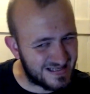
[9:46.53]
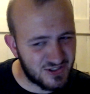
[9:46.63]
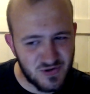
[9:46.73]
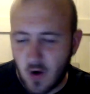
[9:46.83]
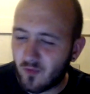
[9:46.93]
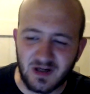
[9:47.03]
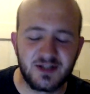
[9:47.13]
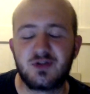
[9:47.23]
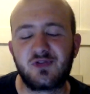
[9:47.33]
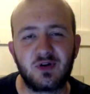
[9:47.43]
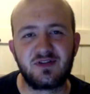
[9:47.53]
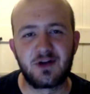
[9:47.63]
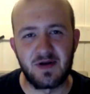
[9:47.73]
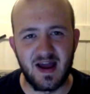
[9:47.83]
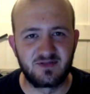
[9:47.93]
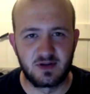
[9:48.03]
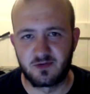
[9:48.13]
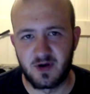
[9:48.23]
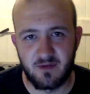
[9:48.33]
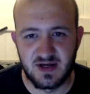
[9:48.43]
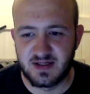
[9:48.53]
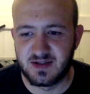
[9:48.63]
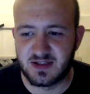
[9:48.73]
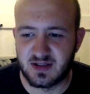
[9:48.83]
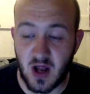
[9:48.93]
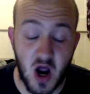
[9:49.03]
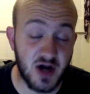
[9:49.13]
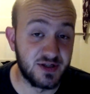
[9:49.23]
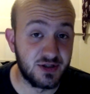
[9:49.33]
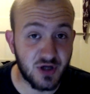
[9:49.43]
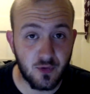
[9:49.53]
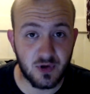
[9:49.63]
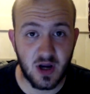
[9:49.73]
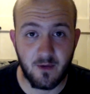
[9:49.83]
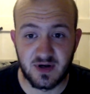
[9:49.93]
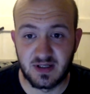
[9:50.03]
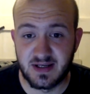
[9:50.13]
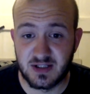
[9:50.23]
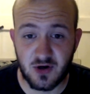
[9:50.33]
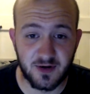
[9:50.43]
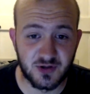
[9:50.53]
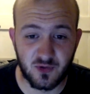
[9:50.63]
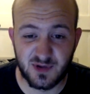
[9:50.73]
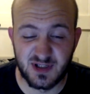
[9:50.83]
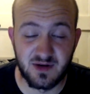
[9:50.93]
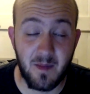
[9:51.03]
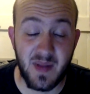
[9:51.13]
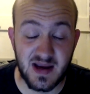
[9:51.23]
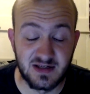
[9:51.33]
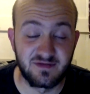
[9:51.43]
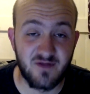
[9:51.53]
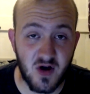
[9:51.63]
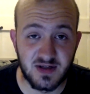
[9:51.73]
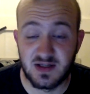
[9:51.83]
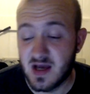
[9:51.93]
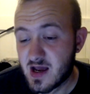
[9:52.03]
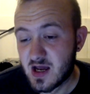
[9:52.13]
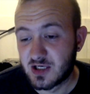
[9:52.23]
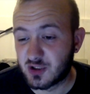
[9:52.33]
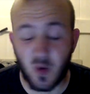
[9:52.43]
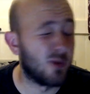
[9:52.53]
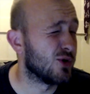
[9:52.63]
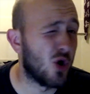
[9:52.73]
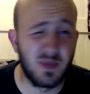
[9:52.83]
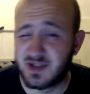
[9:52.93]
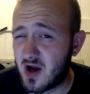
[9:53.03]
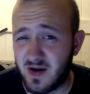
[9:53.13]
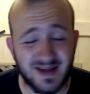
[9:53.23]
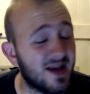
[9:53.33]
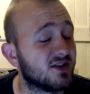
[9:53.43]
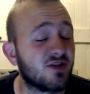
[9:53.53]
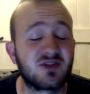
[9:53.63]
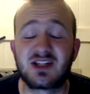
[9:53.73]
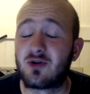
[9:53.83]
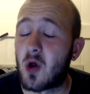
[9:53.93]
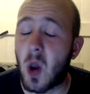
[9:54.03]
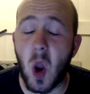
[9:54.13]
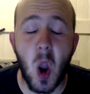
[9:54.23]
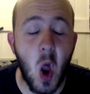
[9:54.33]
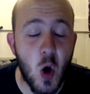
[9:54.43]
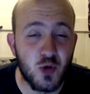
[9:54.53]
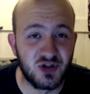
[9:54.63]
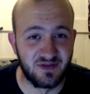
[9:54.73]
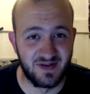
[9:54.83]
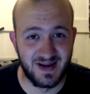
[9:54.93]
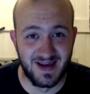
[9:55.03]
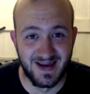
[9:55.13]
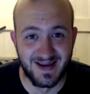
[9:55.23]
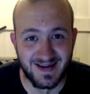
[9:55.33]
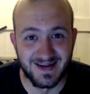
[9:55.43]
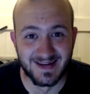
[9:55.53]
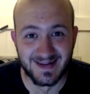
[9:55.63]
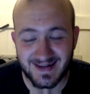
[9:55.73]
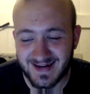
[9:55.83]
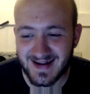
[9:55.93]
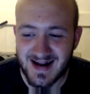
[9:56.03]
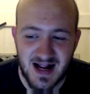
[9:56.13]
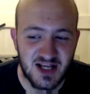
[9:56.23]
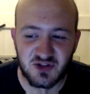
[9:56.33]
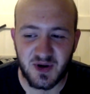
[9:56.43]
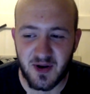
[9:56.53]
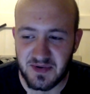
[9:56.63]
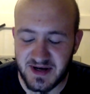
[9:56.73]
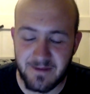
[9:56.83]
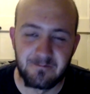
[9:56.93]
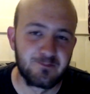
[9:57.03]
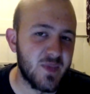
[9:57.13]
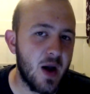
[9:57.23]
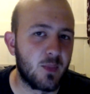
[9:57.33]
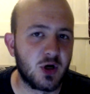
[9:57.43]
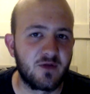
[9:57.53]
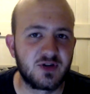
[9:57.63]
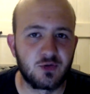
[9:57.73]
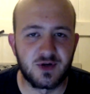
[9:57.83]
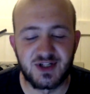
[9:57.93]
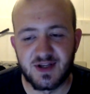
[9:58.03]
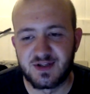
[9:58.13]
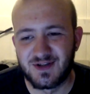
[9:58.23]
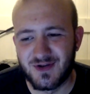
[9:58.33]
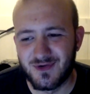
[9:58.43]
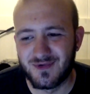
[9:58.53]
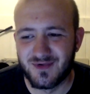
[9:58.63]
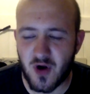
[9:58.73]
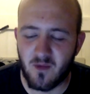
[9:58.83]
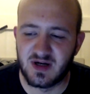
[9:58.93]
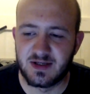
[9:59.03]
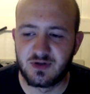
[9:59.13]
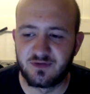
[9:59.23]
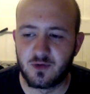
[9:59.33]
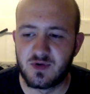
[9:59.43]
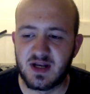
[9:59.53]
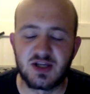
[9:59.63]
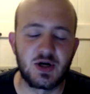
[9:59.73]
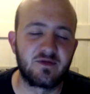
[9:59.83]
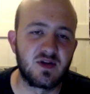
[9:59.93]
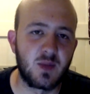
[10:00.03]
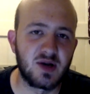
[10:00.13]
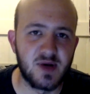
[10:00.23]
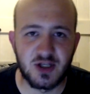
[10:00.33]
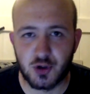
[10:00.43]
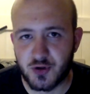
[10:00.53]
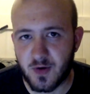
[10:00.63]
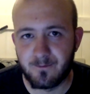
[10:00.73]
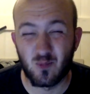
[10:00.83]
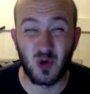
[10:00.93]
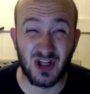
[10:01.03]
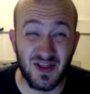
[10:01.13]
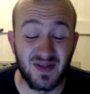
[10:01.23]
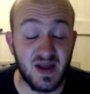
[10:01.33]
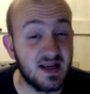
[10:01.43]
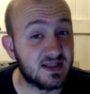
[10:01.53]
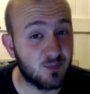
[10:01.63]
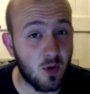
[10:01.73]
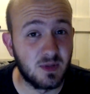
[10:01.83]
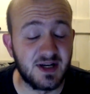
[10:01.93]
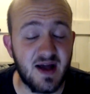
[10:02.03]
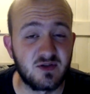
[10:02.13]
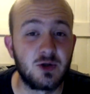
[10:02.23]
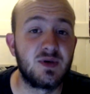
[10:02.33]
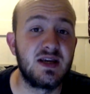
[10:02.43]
it's not really useful if you don't have the other ingredients. I don't currently, Tenontosaurus is a pain to find. So I will not be darting it because I've still got loads of it. so I don't need it. Monolophosaurus Gen 2, not really useful unless you're going for the Monomelectrodon, which I think is probably going to have a